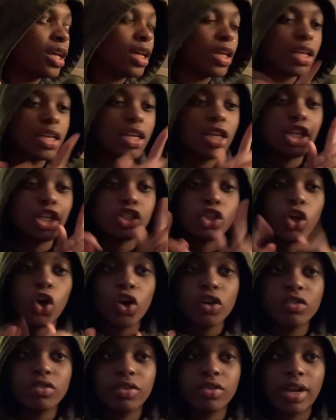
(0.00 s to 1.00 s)
it's
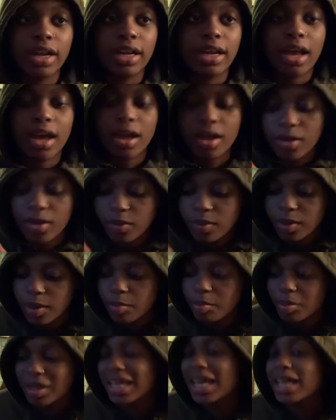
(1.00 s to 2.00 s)
off right now.
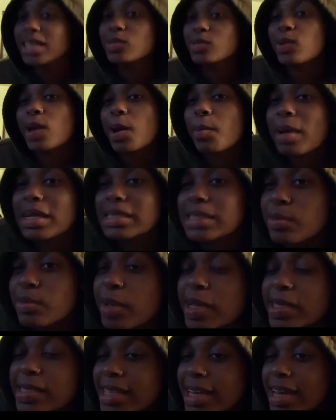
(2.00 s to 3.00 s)
But guess what I'm about to
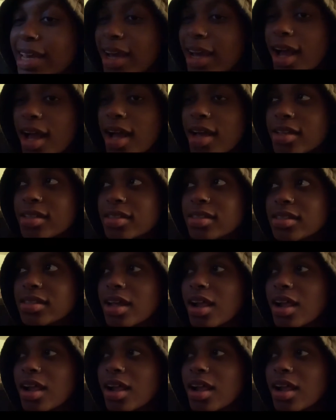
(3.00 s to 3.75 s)
make today, guys?